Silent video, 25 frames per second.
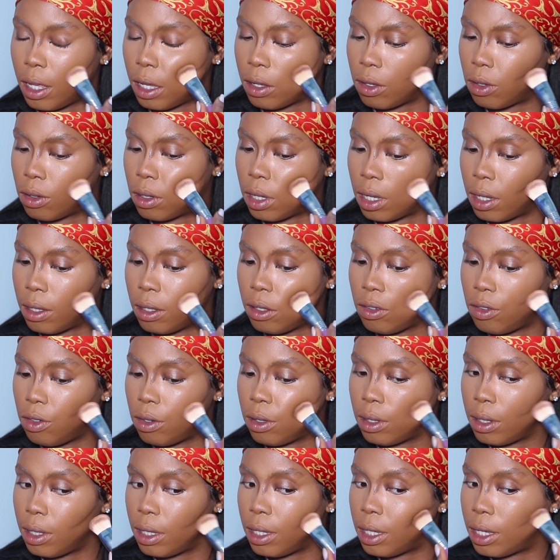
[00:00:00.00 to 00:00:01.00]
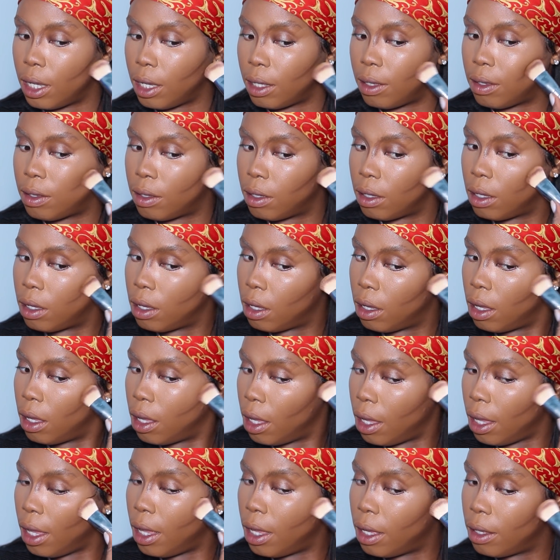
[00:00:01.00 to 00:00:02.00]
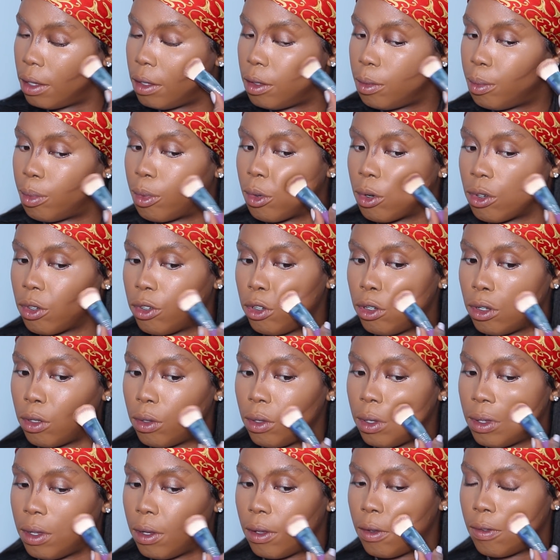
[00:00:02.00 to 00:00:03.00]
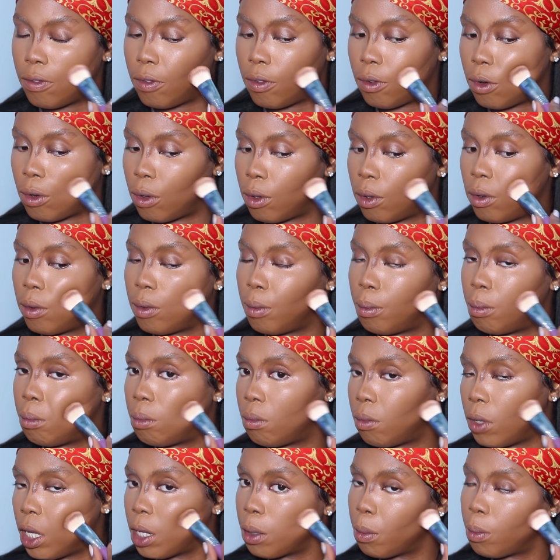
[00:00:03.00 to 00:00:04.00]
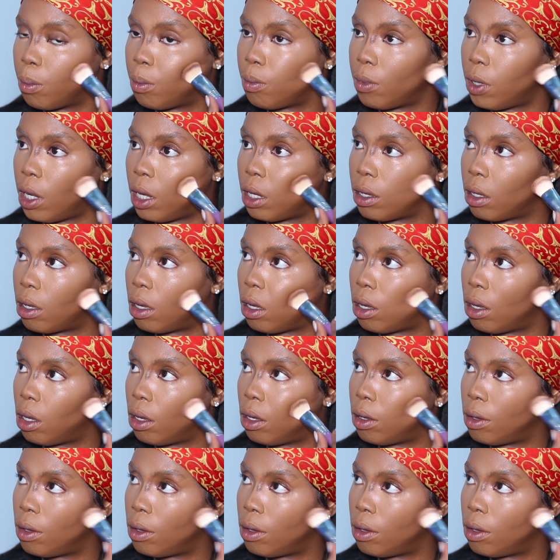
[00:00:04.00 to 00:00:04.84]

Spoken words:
Like, you can literally get any brush you're looking for, like